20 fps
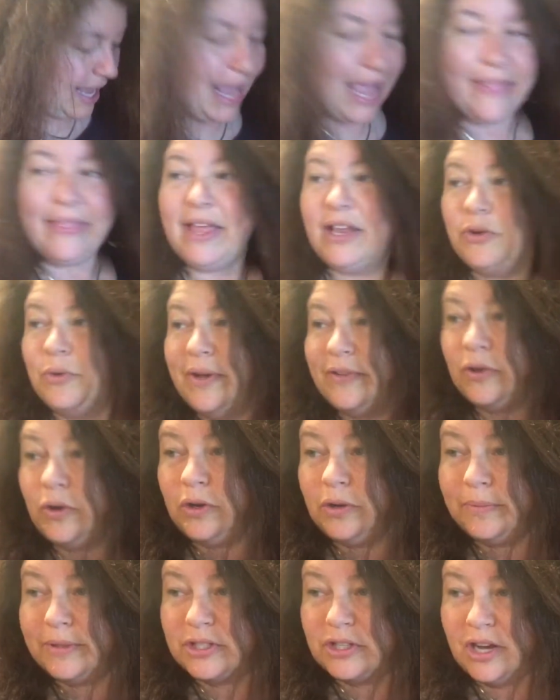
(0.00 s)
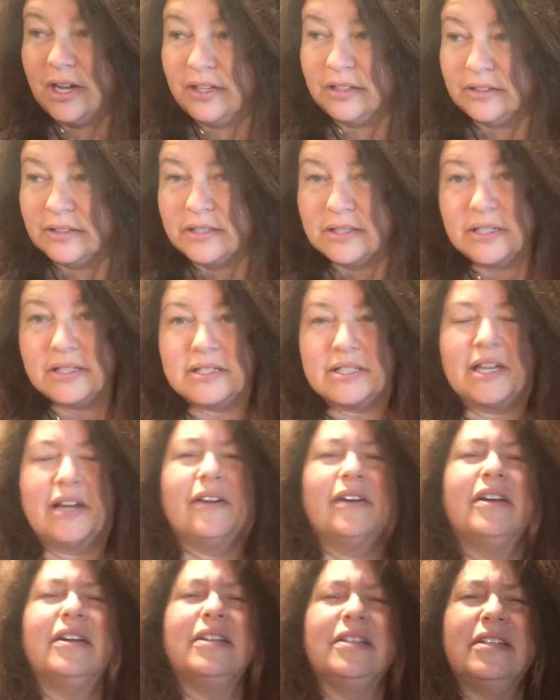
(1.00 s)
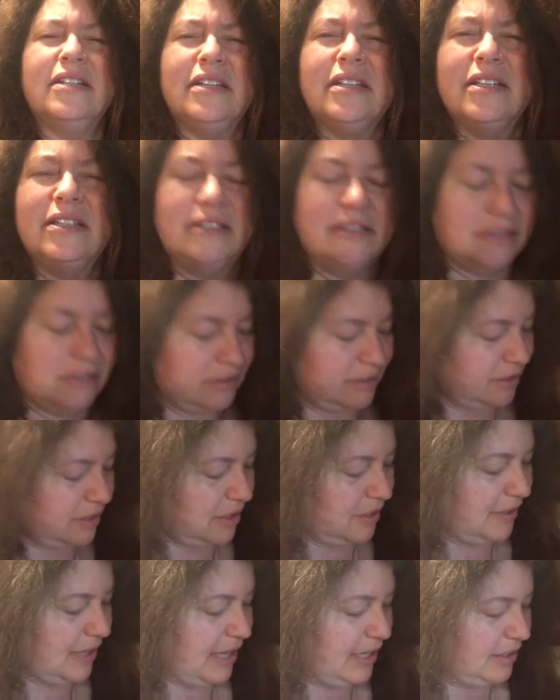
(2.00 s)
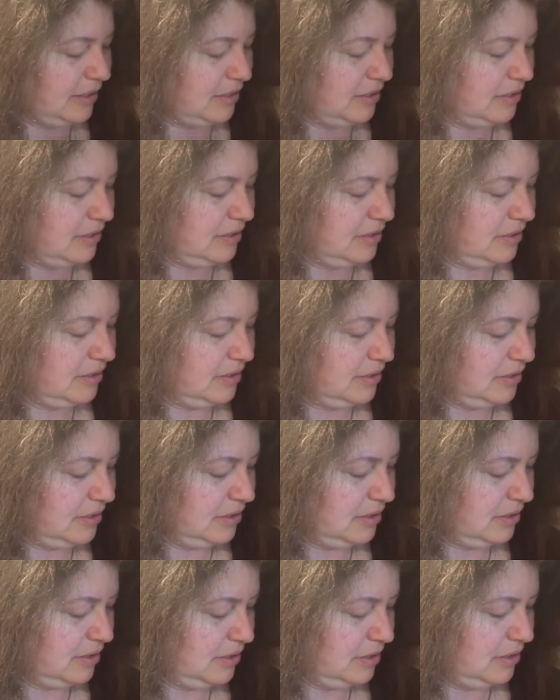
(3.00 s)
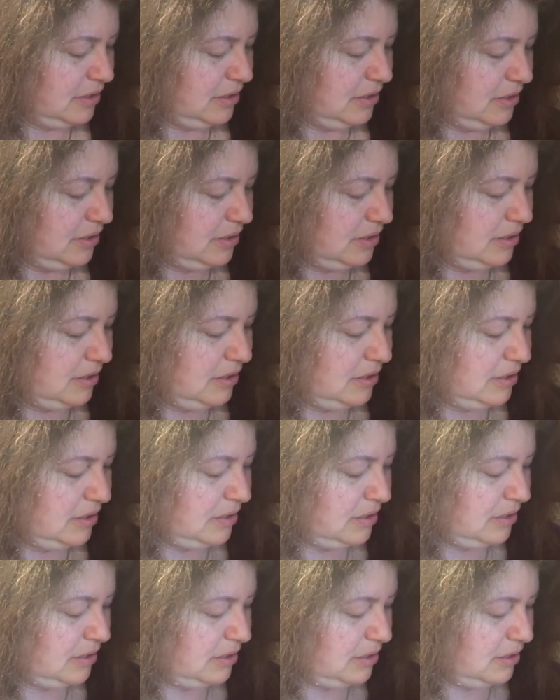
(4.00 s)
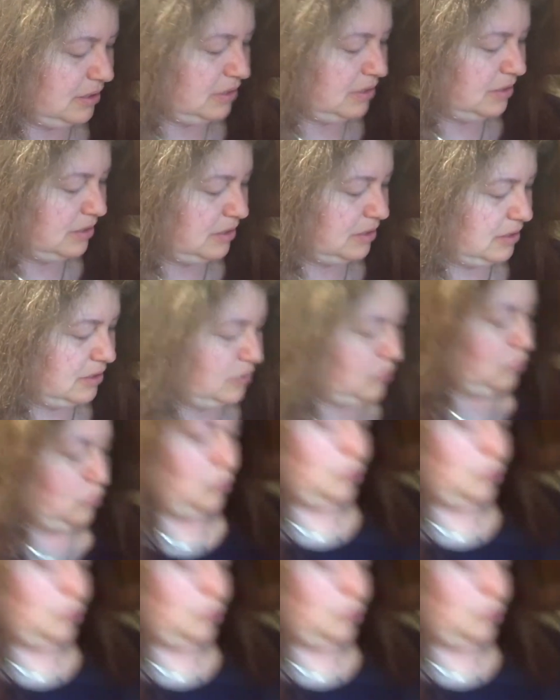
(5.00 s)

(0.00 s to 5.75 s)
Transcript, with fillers: And then we have to go to McDonald's, Sarah. Okay? It's gonna, it's gonna like, they're gonna have the breakfast.